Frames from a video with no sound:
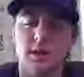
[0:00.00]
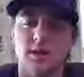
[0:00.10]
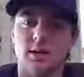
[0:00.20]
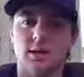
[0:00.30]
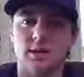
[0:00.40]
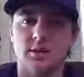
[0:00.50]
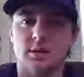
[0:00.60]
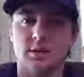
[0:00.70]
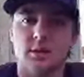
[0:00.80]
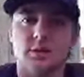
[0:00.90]
And
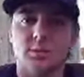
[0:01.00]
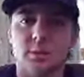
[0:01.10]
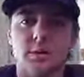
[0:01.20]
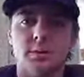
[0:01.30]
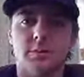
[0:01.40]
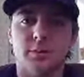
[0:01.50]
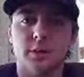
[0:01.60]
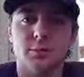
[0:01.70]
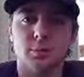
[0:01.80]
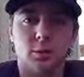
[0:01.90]
that's probably
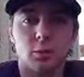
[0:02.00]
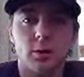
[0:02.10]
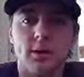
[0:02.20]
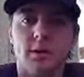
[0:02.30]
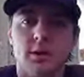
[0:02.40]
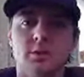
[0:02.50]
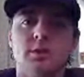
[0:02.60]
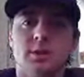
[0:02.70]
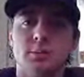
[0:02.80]
that's we're one of those,